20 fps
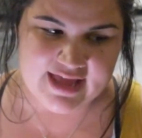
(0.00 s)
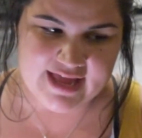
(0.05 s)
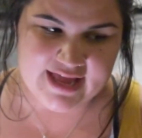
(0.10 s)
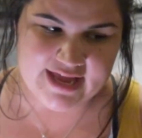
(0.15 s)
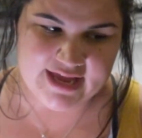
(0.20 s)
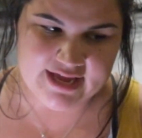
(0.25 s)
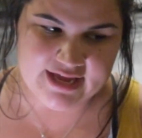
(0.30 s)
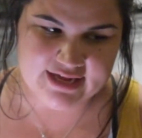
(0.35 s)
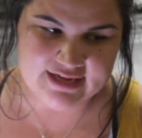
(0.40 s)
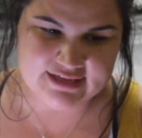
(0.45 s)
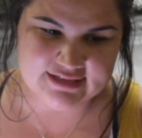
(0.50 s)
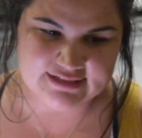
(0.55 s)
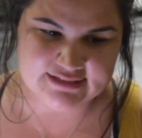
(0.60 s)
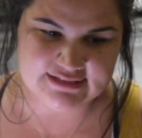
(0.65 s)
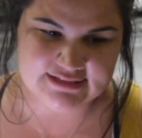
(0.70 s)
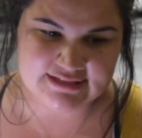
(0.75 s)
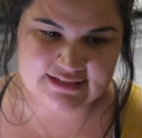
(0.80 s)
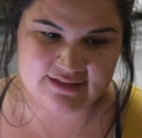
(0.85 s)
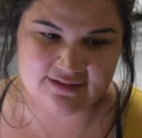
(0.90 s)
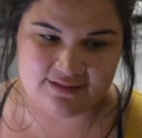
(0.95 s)

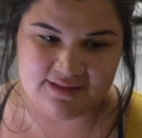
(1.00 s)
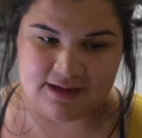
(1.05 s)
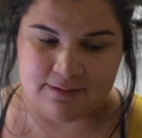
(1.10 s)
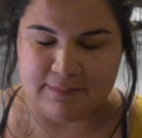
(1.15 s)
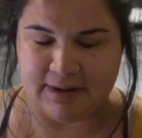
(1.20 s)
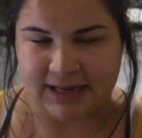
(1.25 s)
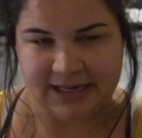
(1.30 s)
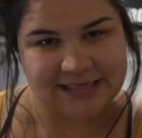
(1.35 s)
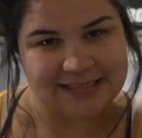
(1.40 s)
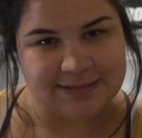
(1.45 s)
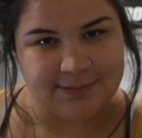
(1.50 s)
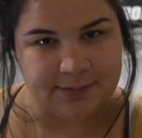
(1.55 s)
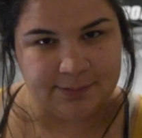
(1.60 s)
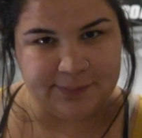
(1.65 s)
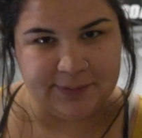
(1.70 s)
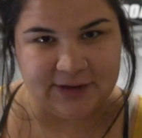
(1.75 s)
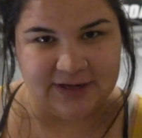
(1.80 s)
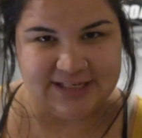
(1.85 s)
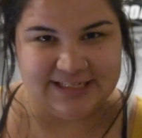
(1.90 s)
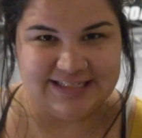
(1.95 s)
and then my husband
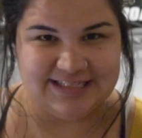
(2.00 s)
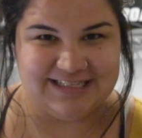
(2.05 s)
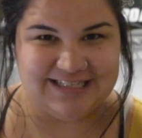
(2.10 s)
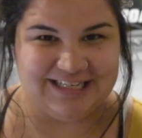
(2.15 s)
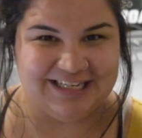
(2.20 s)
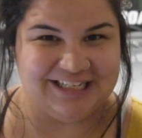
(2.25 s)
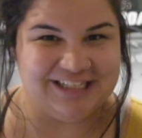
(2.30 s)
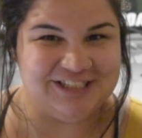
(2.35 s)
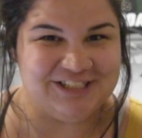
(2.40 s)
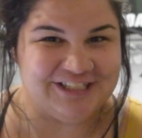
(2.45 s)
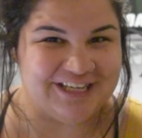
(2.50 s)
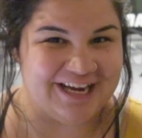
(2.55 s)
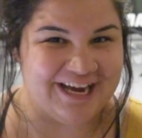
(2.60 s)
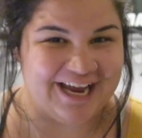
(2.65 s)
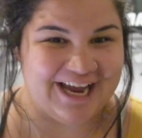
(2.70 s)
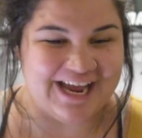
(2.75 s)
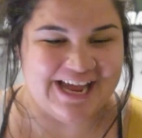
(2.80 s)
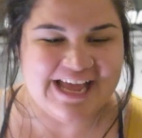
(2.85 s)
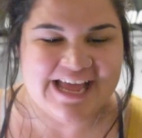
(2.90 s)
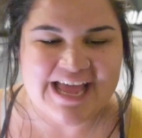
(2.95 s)
bought his
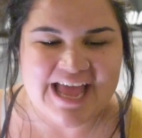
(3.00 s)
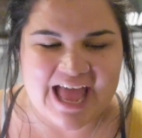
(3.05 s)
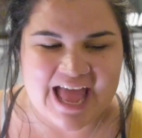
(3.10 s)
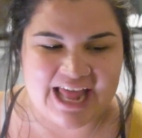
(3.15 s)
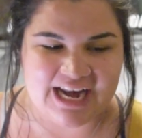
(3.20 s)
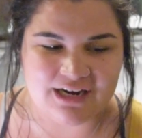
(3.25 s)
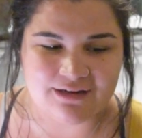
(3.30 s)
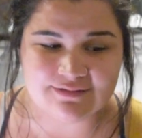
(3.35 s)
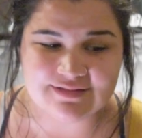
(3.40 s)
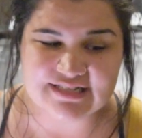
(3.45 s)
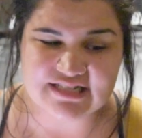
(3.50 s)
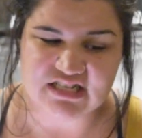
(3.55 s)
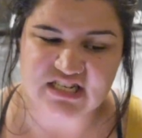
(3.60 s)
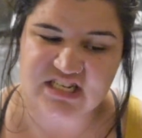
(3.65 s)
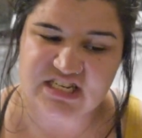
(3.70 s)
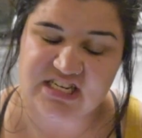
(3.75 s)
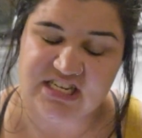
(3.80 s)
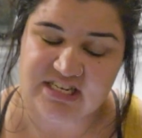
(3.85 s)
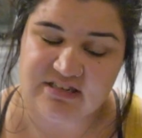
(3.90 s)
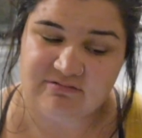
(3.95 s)
TJ, and I was
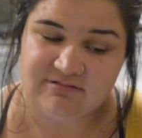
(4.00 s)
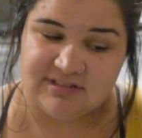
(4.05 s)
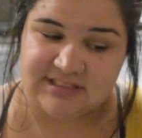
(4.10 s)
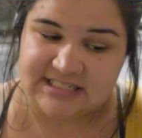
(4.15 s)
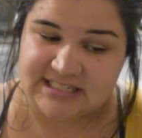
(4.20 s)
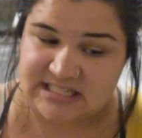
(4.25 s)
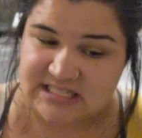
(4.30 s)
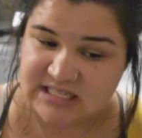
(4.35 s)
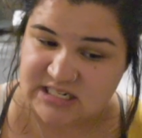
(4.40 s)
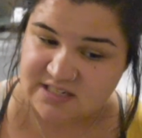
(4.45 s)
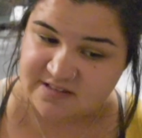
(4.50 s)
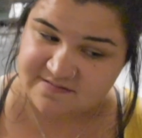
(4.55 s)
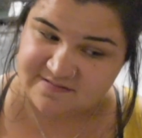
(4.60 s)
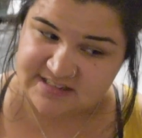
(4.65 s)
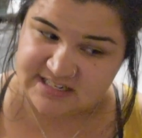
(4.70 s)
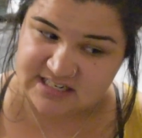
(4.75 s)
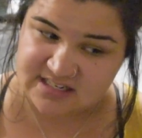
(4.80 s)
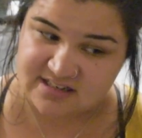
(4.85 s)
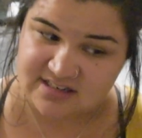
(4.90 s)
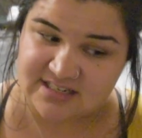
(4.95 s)
like, well, that's not
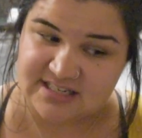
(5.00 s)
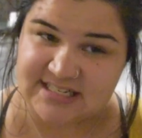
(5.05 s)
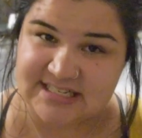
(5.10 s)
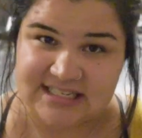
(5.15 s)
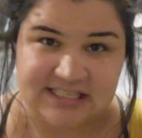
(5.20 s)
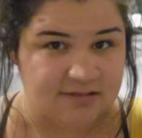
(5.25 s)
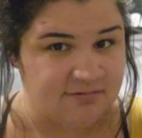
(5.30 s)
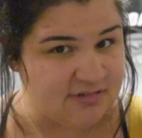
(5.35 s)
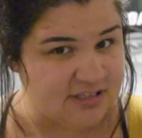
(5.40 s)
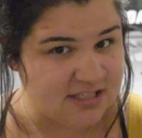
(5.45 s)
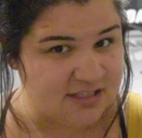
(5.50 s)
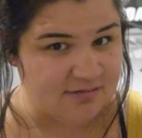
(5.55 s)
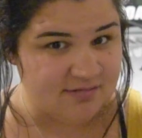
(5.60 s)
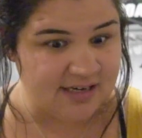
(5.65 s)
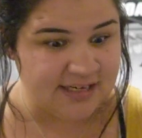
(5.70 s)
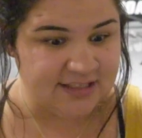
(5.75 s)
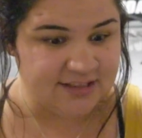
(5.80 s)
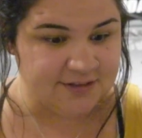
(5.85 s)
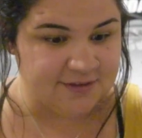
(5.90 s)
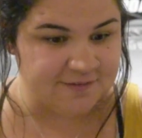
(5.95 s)
fair because I wanted
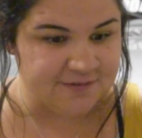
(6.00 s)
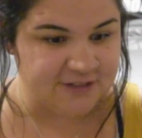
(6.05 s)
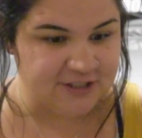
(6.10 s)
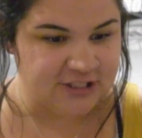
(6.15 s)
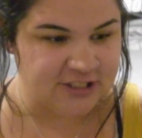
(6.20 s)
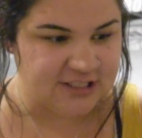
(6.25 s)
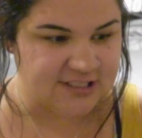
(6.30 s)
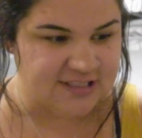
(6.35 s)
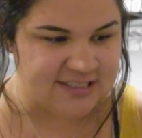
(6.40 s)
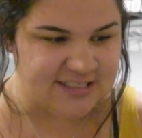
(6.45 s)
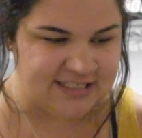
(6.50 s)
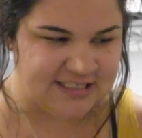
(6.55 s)
Wrangler first.